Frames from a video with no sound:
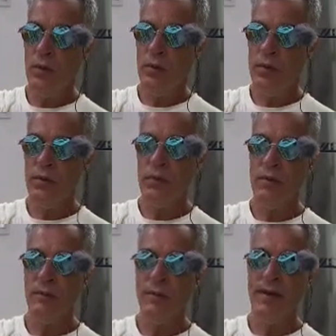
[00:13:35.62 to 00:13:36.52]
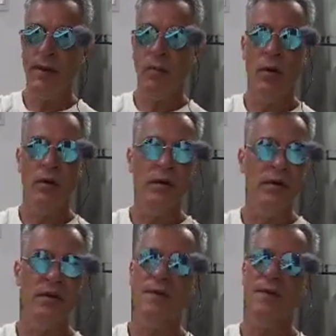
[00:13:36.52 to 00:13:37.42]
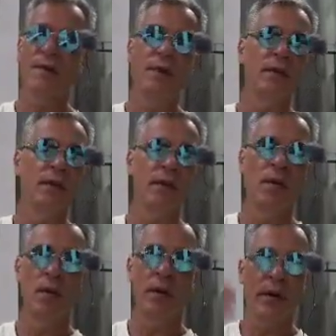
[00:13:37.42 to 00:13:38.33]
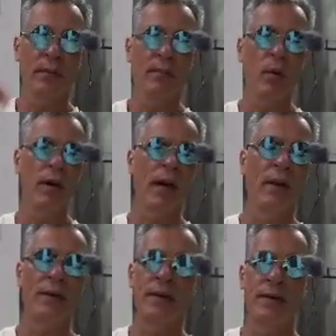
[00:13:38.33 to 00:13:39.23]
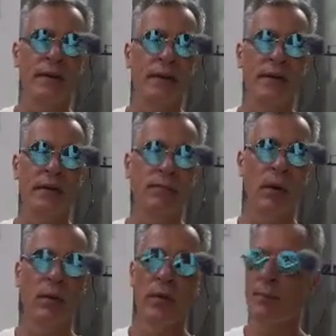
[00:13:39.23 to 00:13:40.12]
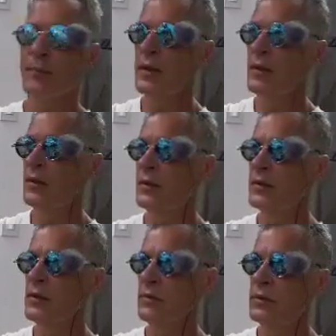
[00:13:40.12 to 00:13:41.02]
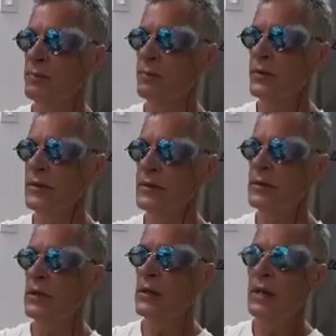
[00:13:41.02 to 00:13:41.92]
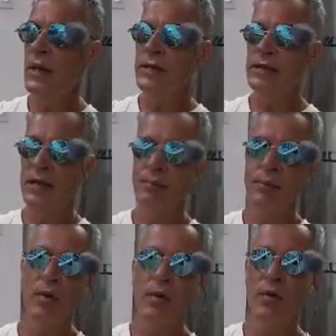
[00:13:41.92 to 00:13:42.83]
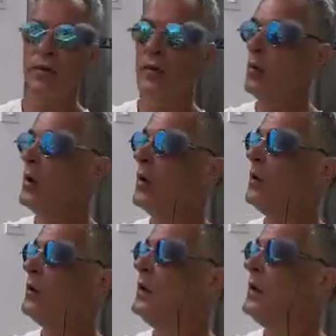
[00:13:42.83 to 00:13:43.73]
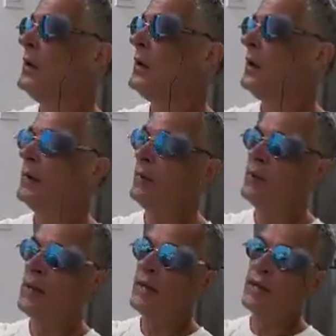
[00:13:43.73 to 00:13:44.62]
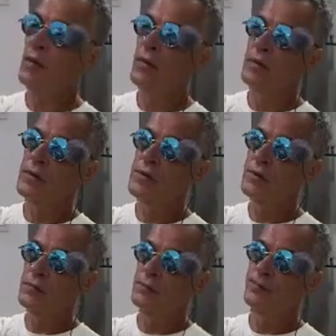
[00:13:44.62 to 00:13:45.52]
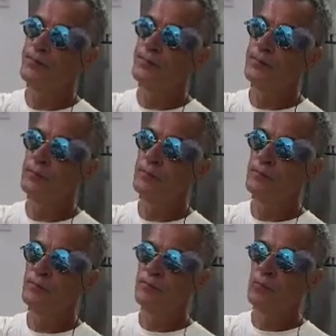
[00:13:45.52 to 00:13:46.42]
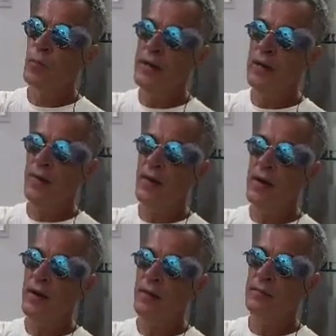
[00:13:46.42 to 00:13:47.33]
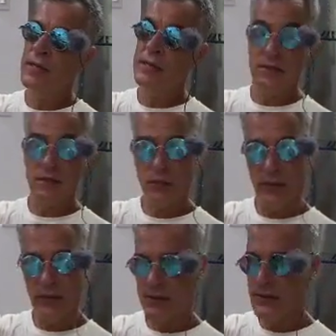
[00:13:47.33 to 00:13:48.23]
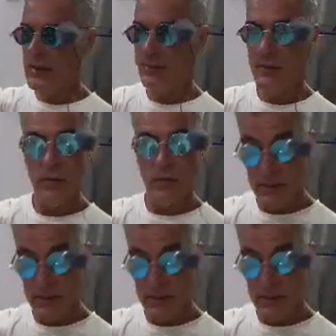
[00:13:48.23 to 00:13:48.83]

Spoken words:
when you get over by that wall, you can just feel the cold air pouring out. It's blowing up the hill. There's always a breeze, and it's like pouring over the wall. And then when I got over to way down there, it's real steep. You look